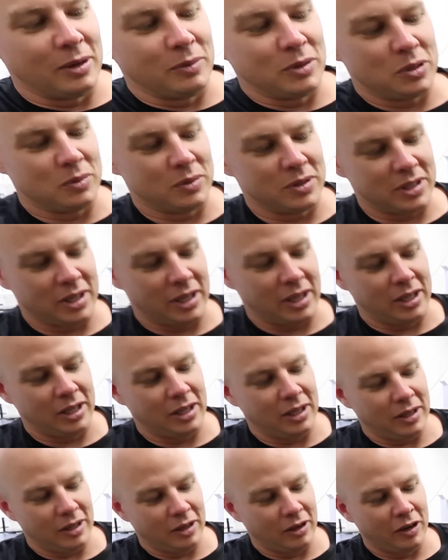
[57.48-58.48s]
which was
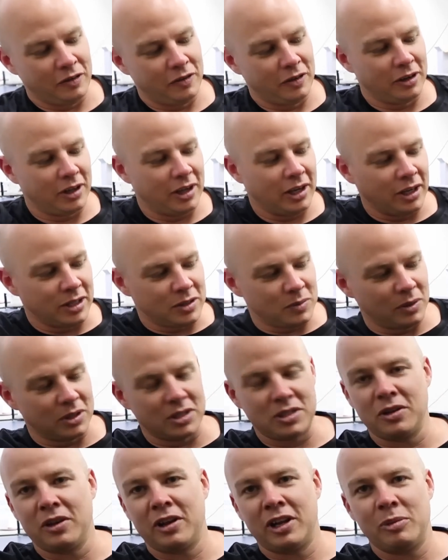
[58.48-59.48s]
a iPhone case
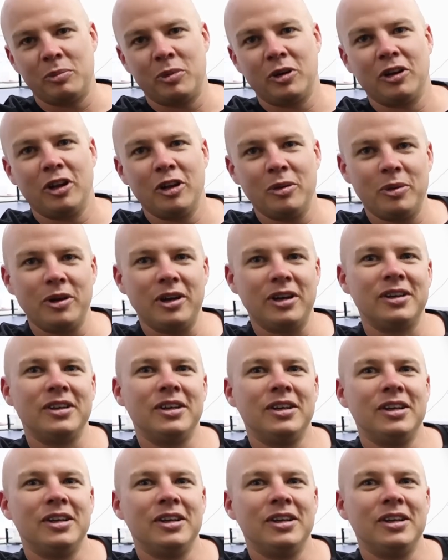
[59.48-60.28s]
with a slide-up bottle opener.